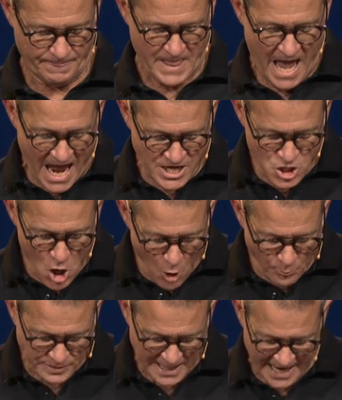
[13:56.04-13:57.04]
And no
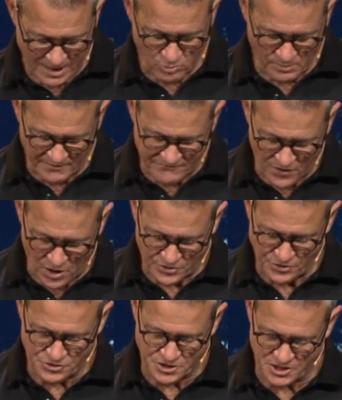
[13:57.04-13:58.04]
plague will befall
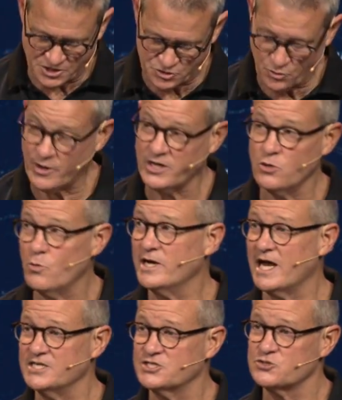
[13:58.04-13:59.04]
you to destroy you when
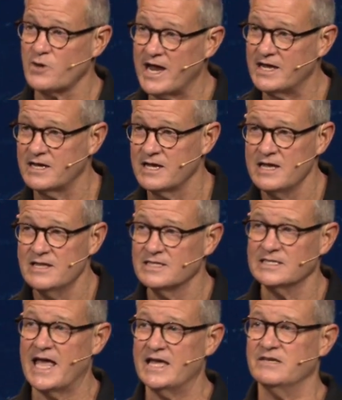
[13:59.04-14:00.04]
I strike the
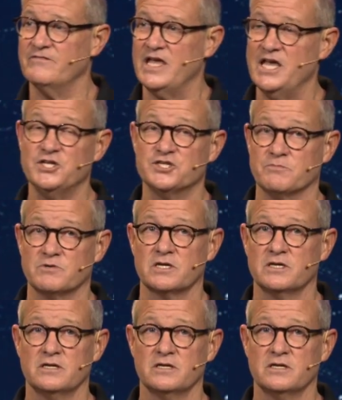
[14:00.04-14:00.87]
land of Egypt.